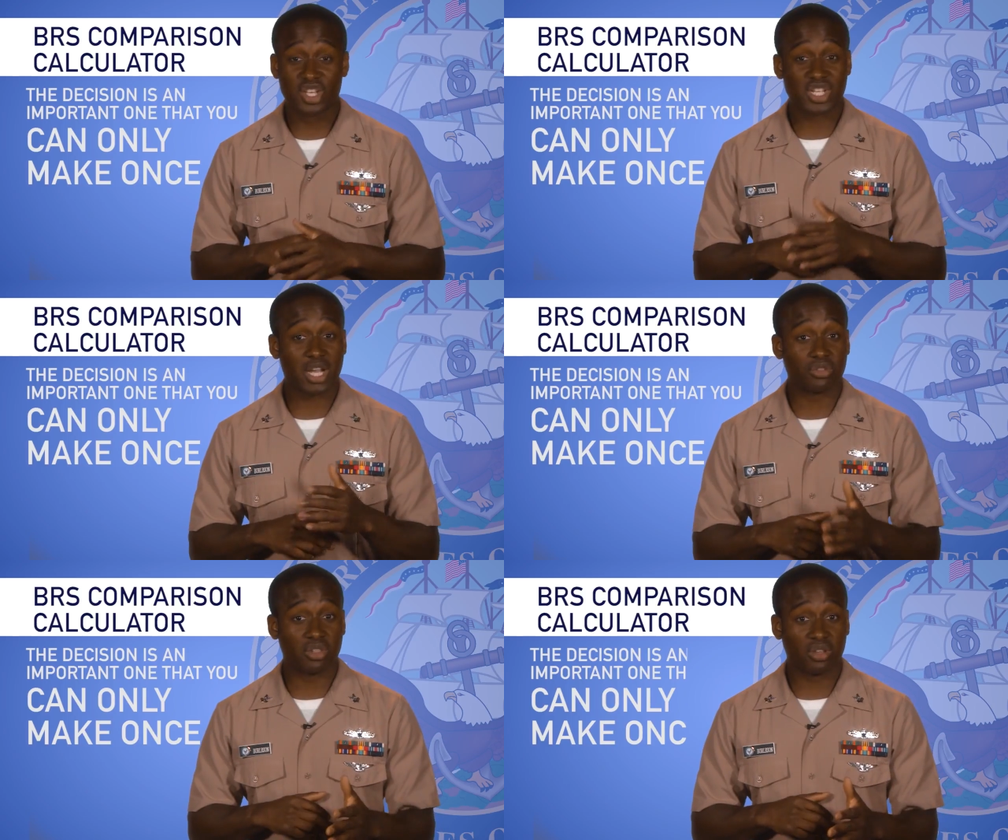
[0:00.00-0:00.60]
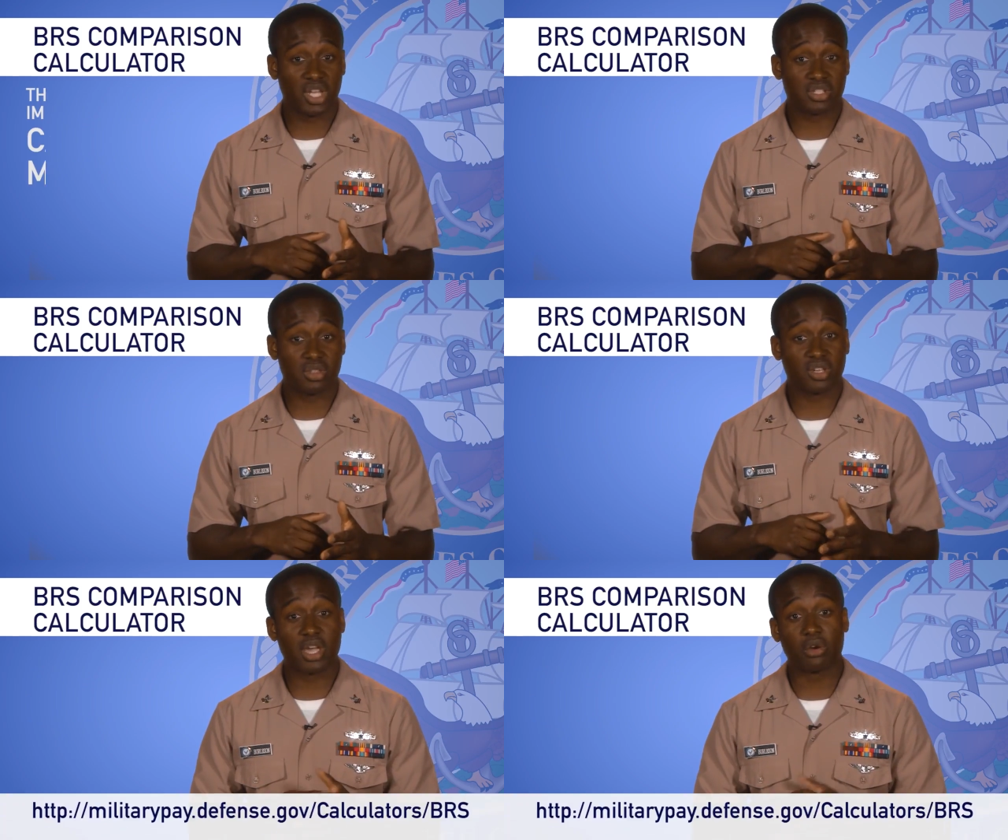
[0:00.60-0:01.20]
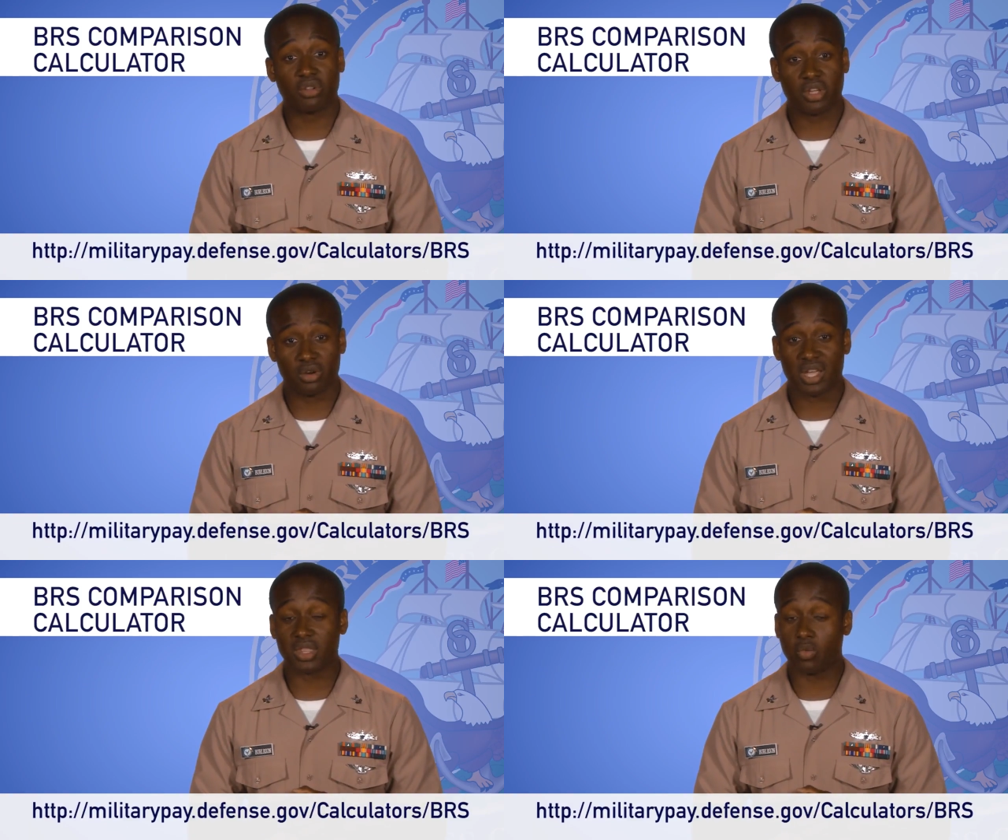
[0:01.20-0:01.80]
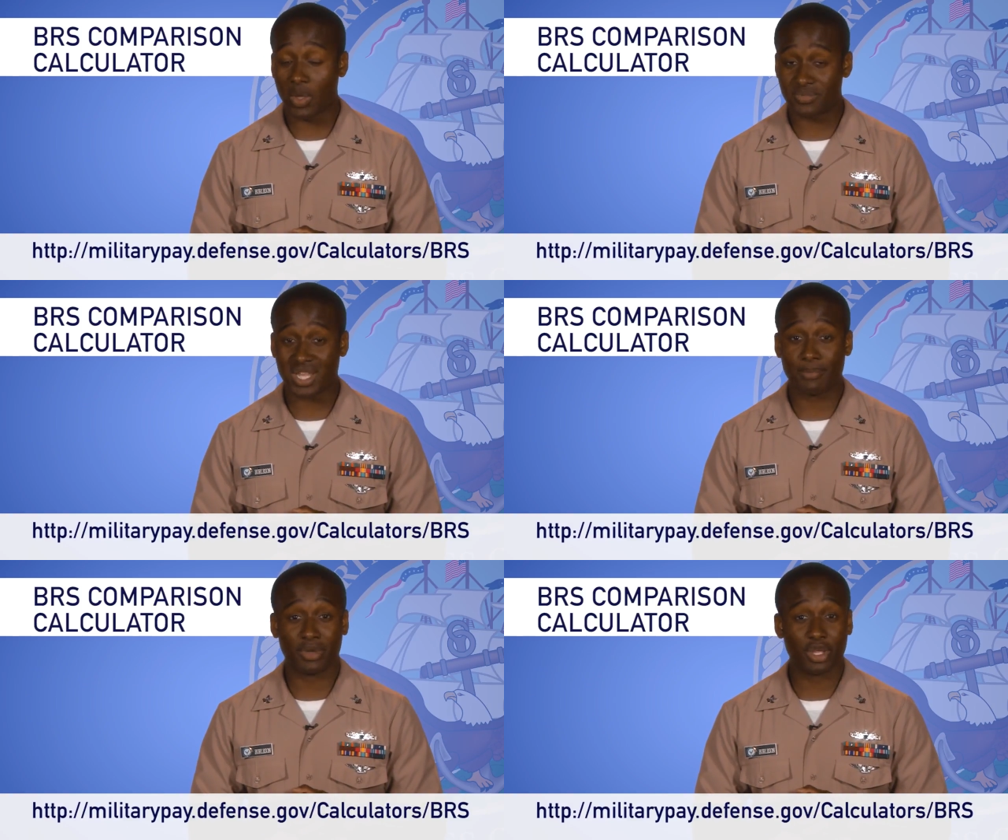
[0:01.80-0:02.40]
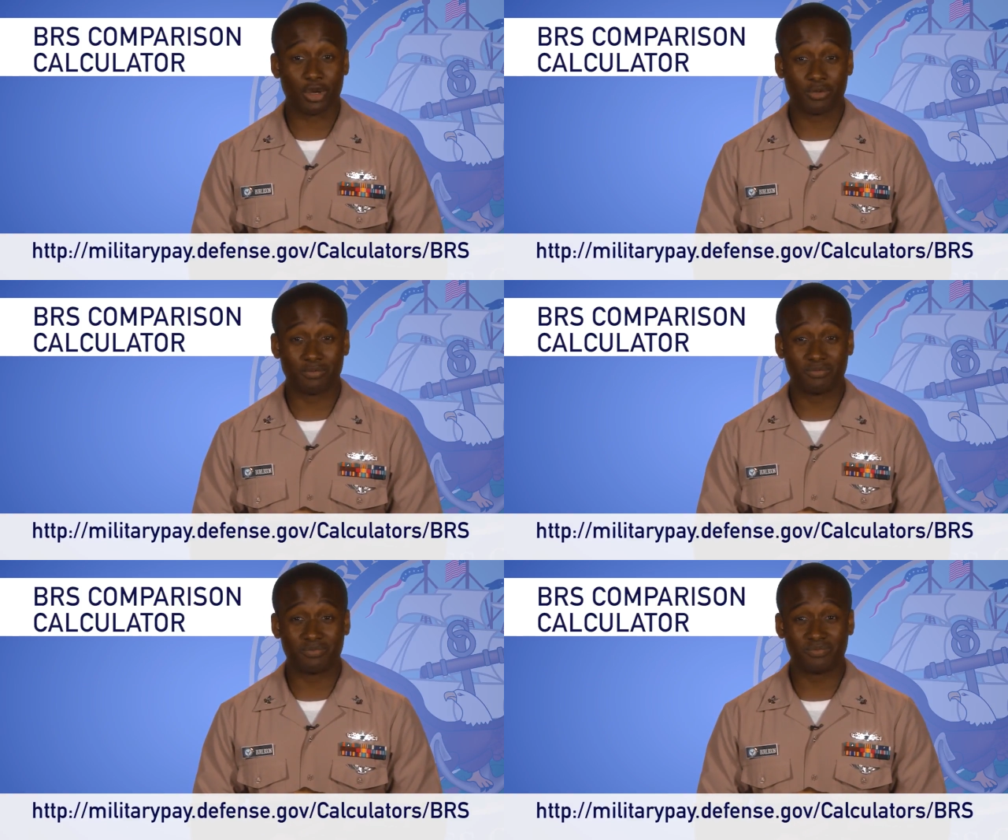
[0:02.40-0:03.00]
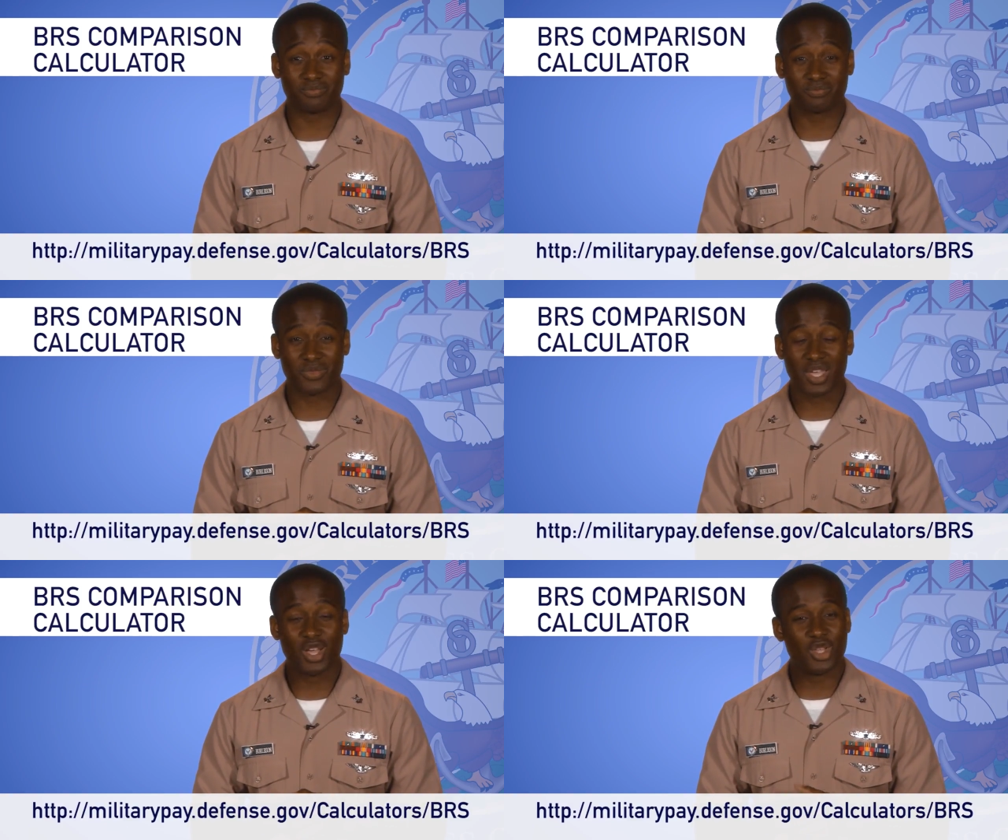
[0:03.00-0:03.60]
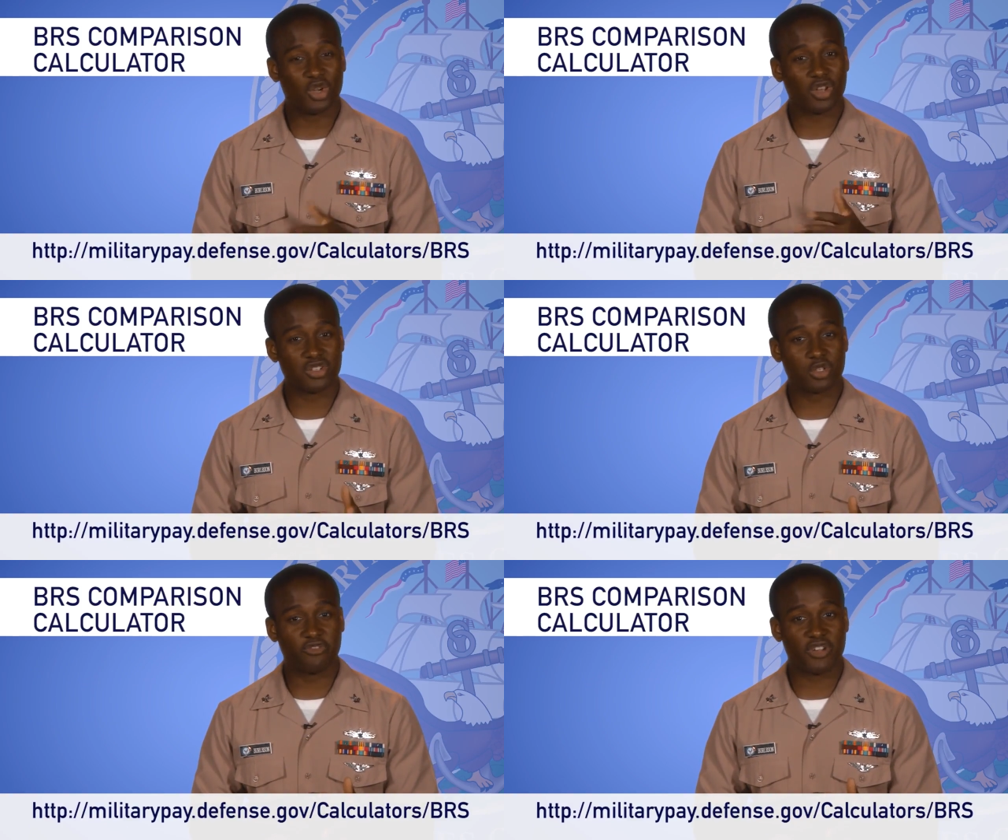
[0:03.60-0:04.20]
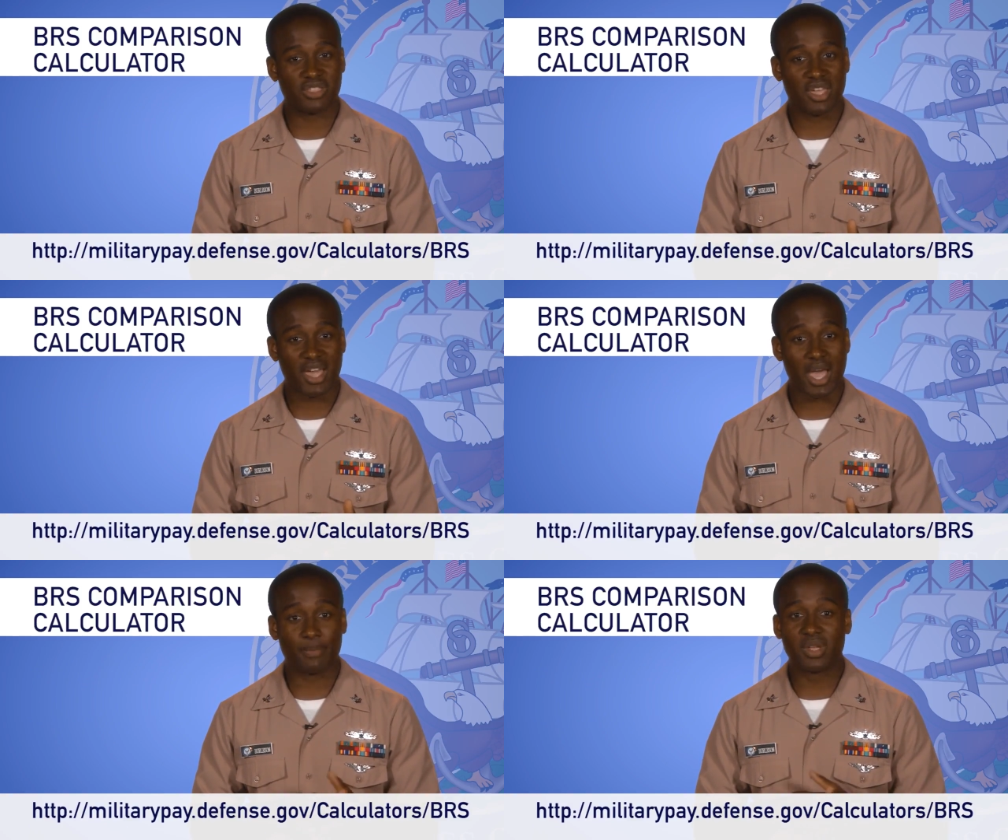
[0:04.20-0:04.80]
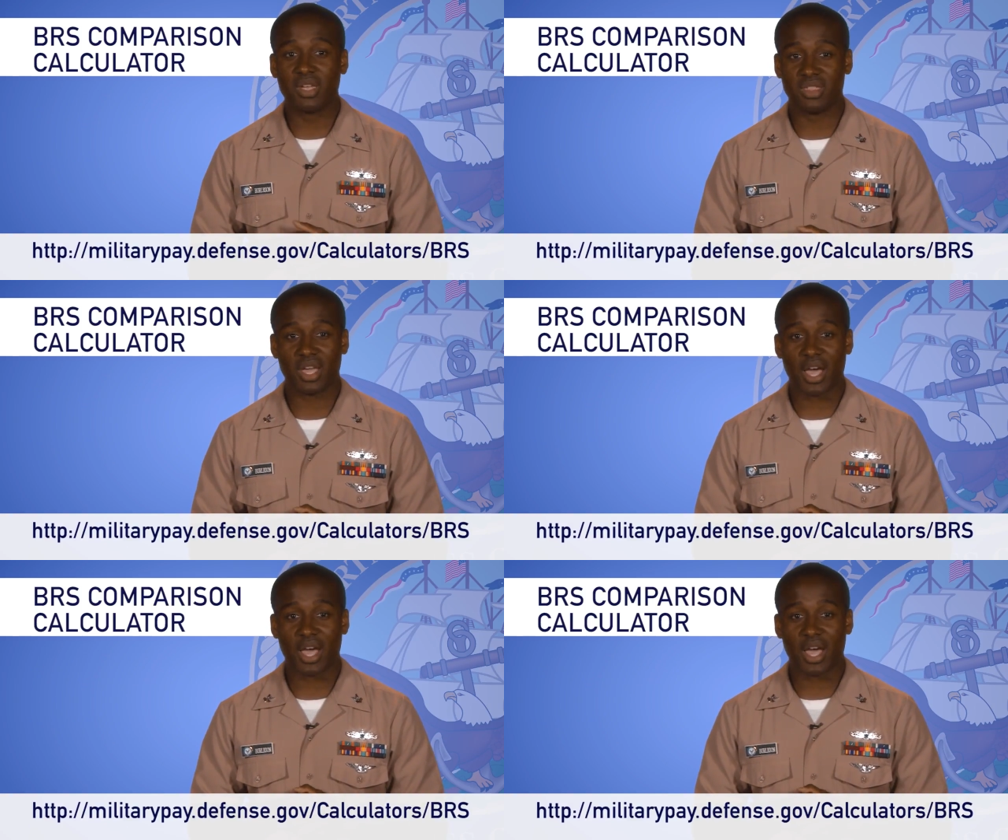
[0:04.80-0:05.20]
Check out the link to the calculator at the website below. You can also find the app in the